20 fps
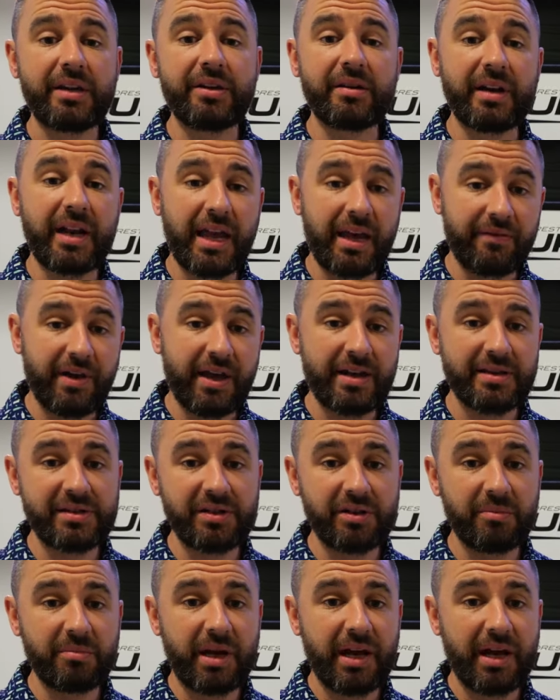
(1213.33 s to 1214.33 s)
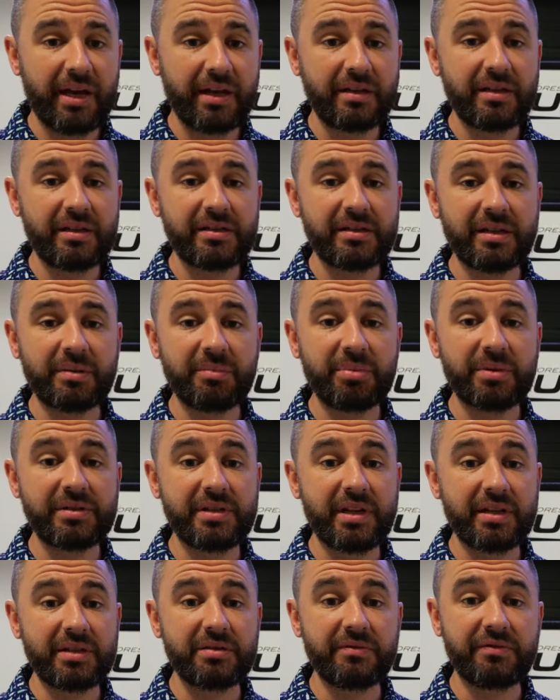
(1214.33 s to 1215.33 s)
you're going to have Azdel behind it. It's going to
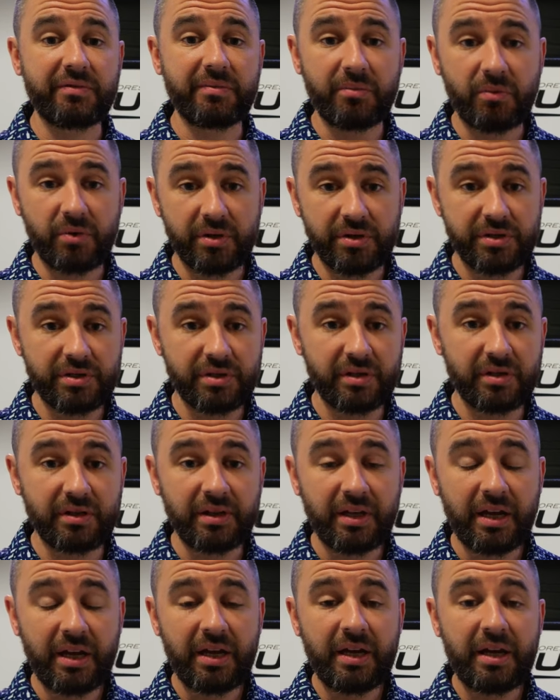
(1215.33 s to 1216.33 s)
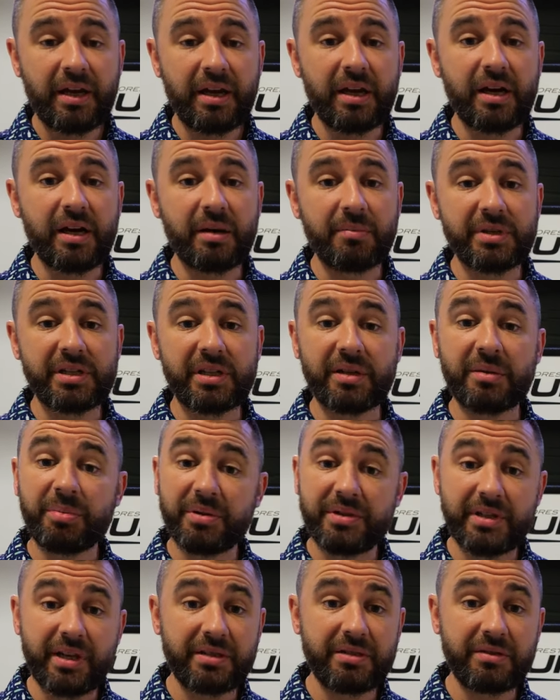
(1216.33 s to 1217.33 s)
protect you from moisture. It's going to
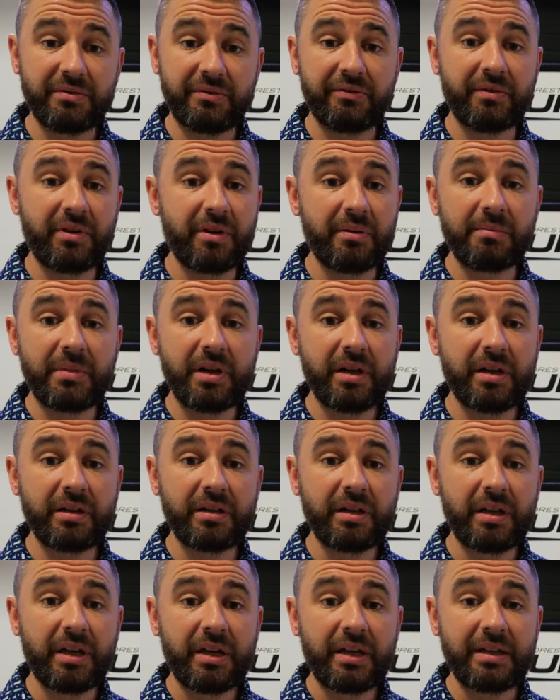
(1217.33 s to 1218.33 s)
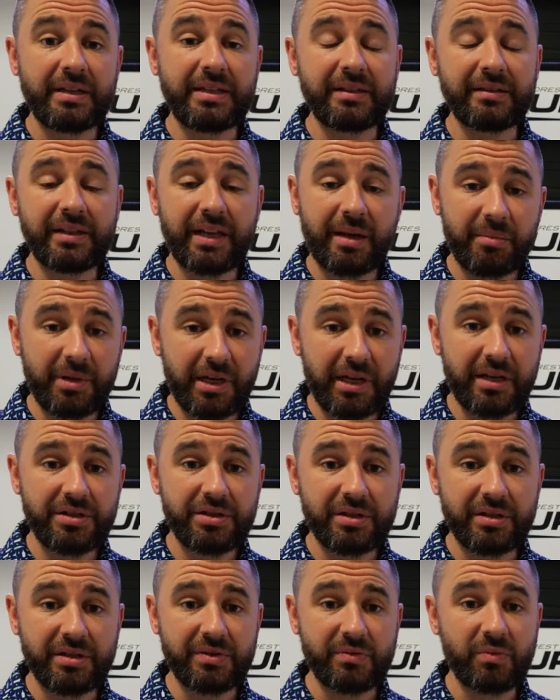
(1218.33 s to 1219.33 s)
protect you from
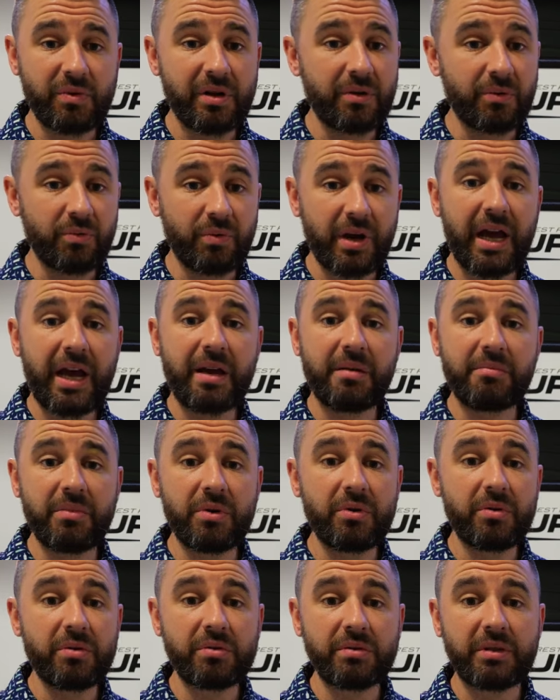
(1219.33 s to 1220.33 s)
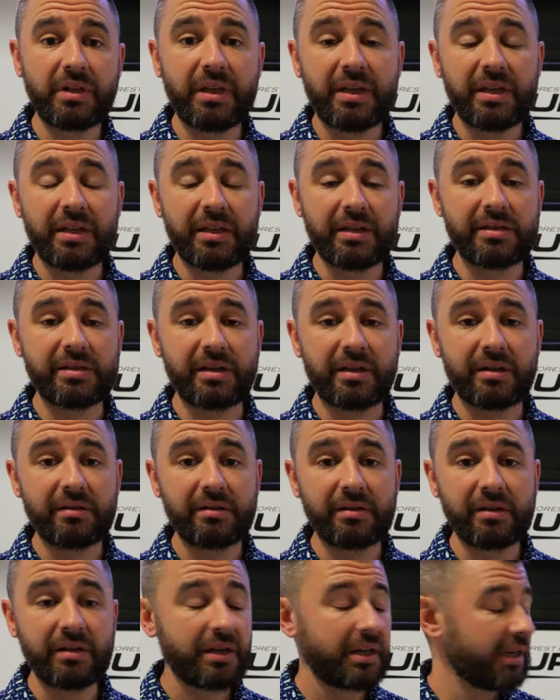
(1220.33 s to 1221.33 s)
delamination as well, rot, mold,
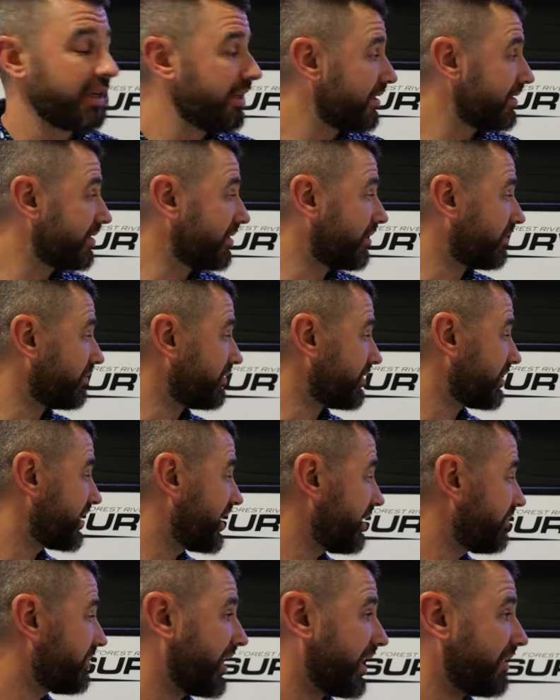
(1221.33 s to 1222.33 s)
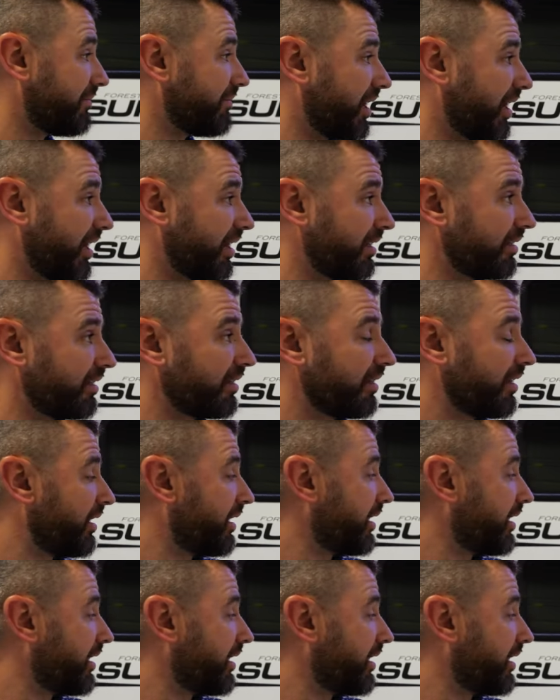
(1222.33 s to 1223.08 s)
etc. So just keep that in mind.